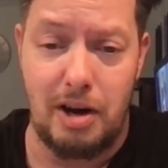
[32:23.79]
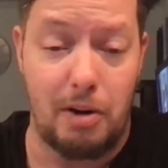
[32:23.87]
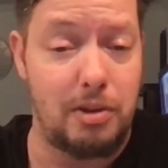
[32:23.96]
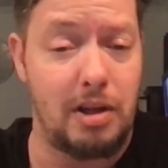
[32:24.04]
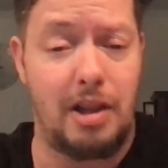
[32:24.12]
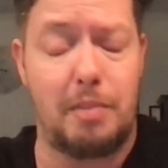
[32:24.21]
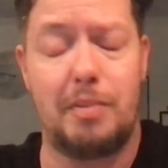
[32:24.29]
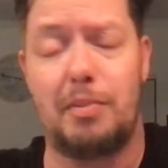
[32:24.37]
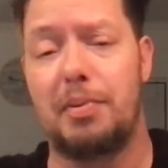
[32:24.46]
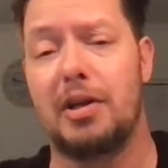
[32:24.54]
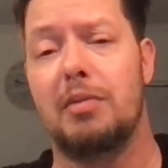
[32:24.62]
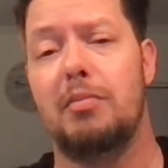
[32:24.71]
I don't think a lot of people
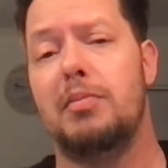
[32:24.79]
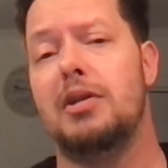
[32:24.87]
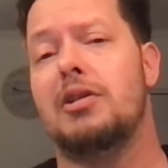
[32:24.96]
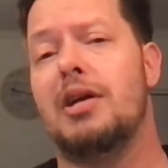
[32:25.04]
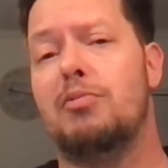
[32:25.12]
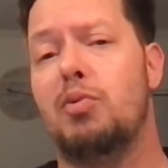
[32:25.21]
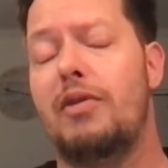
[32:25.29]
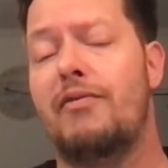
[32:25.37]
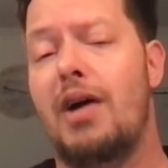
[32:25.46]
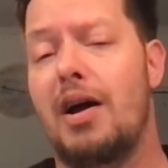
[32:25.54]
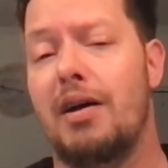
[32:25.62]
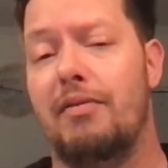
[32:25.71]
picked them to be in the top
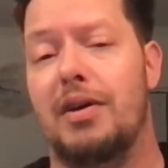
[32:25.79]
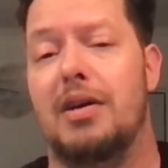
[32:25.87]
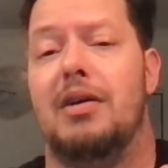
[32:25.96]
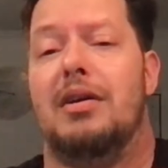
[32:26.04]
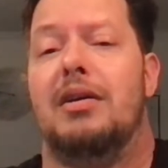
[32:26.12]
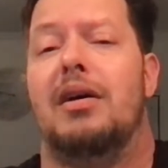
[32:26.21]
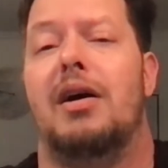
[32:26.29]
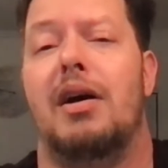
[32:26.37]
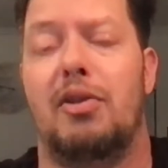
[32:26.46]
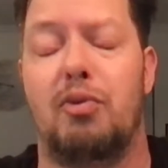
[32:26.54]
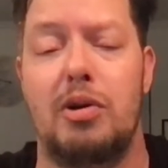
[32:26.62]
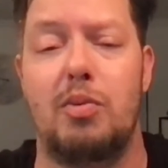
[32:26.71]
25
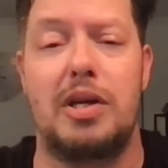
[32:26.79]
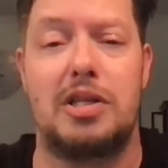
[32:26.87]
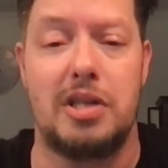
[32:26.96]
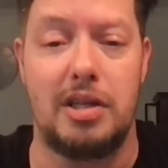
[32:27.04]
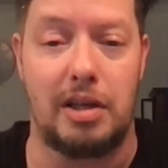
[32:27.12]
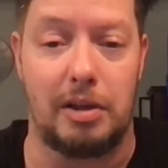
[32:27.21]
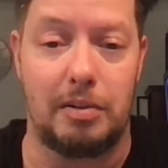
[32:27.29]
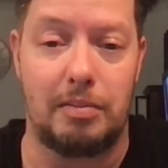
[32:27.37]
3 weeks in.